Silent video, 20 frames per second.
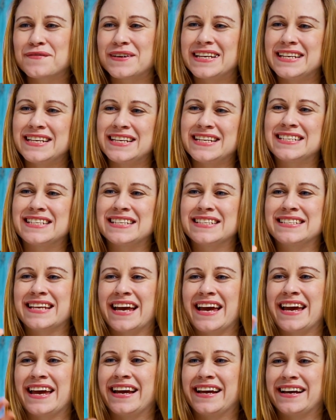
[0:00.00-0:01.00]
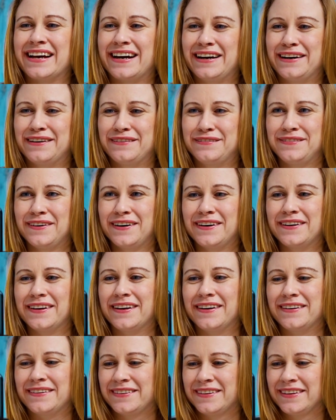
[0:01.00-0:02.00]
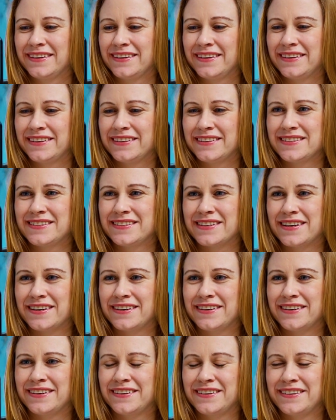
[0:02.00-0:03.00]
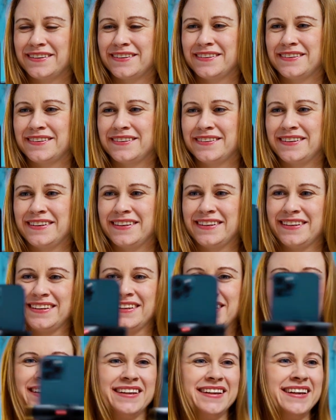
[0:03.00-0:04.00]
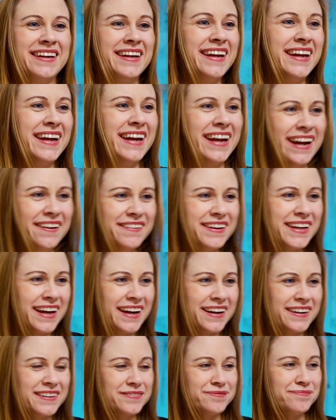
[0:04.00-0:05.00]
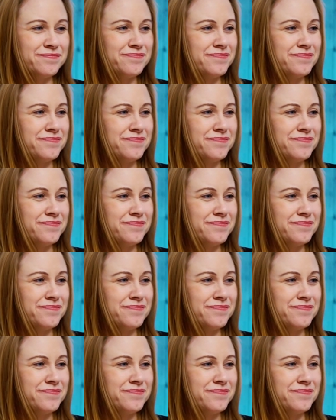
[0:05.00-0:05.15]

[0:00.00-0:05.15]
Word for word: we need to take a photo. So, here we go.